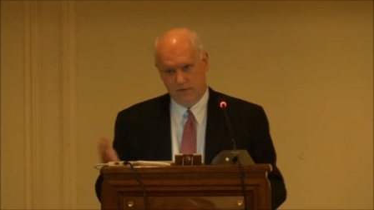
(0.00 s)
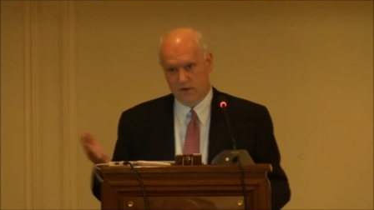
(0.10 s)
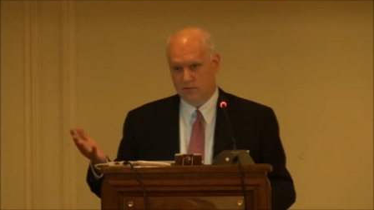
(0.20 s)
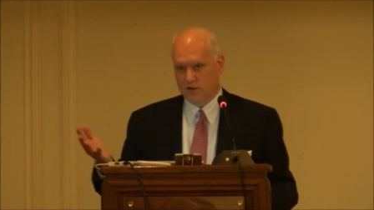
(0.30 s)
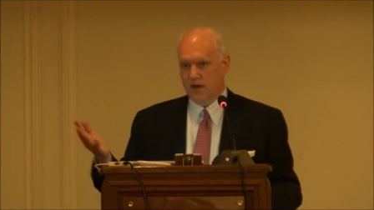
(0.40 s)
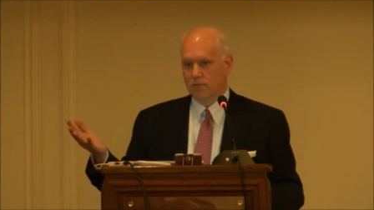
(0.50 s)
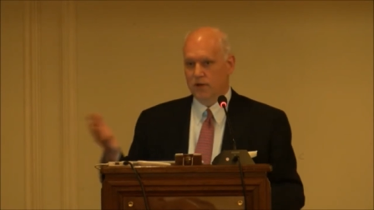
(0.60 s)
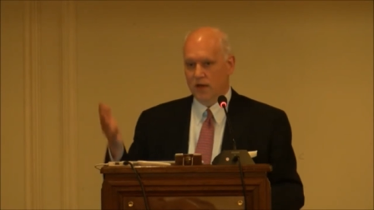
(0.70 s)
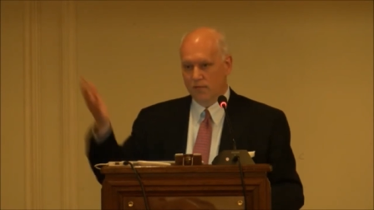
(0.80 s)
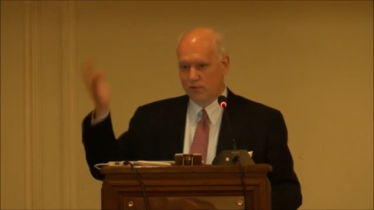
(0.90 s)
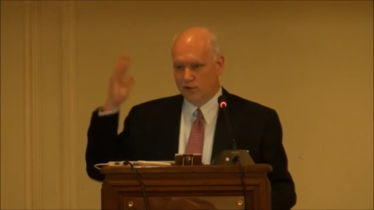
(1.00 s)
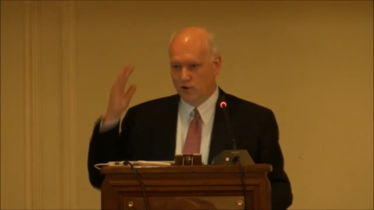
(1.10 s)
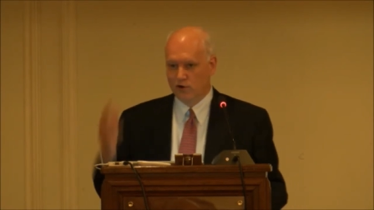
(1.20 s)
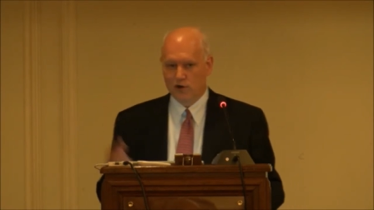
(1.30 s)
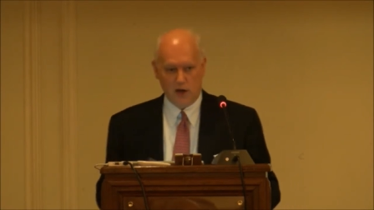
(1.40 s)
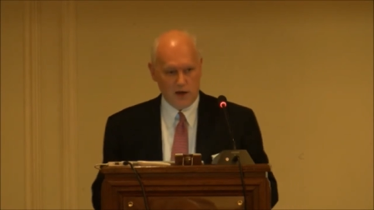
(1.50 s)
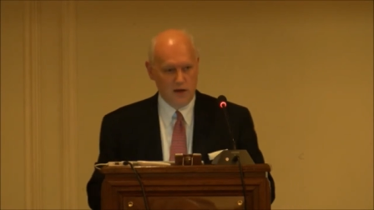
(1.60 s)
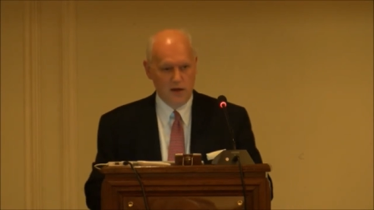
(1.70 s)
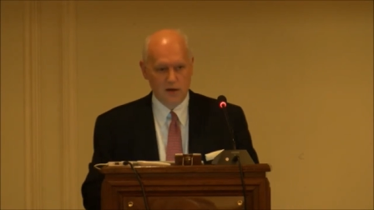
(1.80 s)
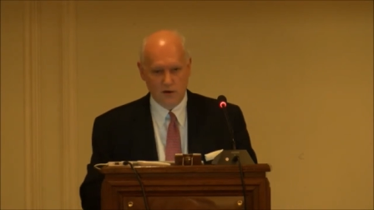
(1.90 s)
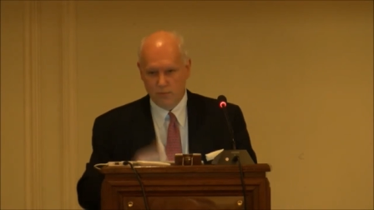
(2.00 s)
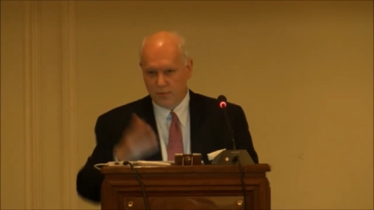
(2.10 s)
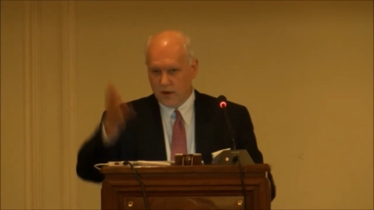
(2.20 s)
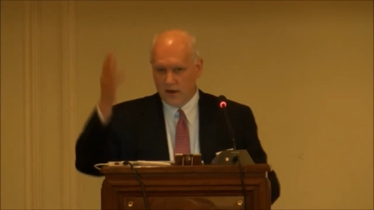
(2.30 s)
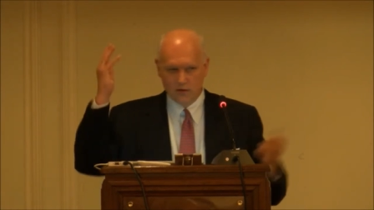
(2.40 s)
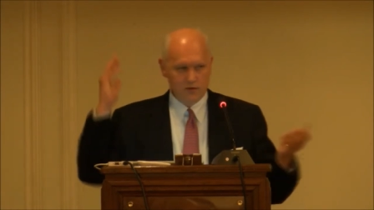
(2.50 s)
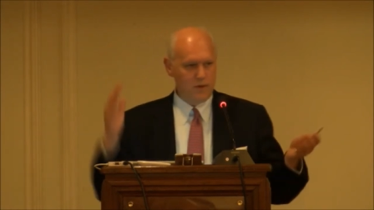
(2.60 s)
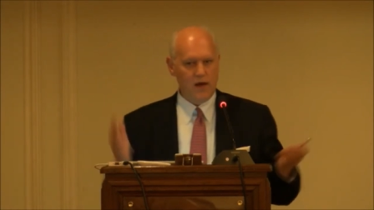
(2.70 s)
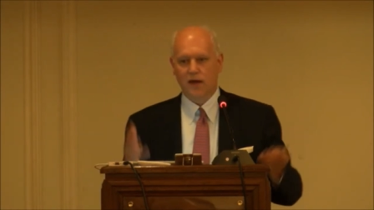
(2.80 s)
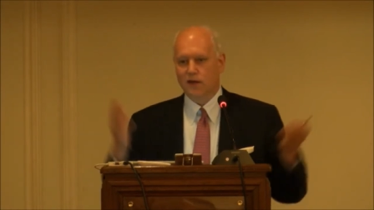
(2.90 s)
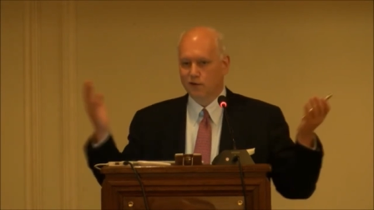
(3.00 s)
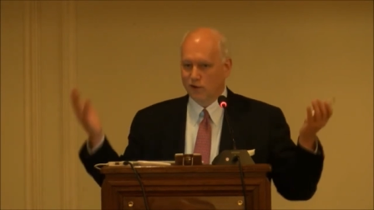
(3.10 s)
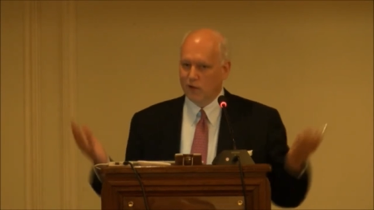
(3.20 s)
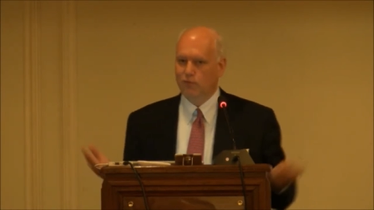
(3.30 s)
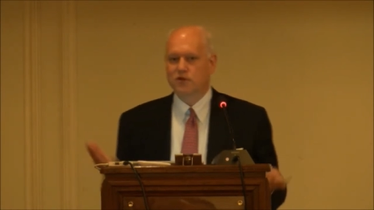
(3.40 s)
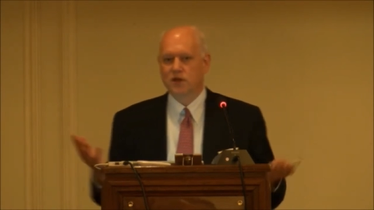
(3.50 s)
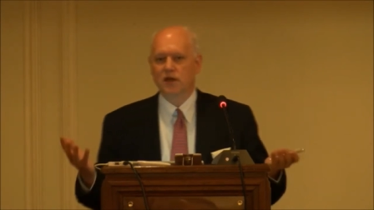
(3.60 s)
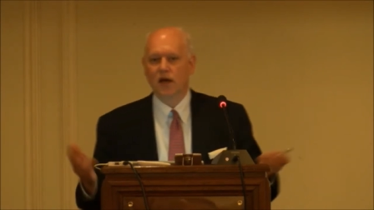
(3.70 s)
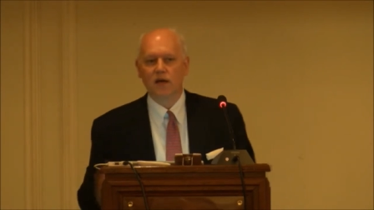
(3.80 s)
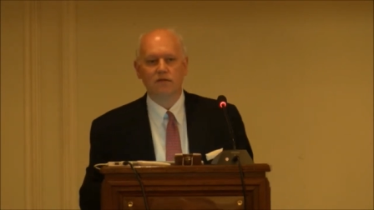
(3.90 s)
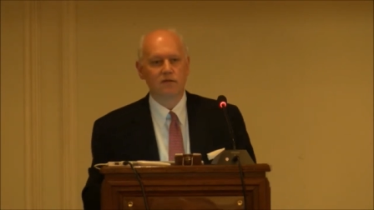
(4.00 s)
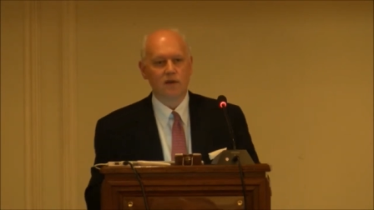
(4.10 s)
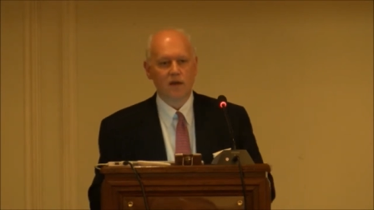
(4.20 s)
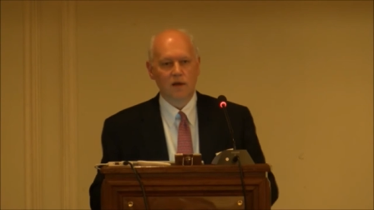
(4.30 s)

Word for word: If this was IBM or Nokia or Piraeus Bank, you know, I would say yes.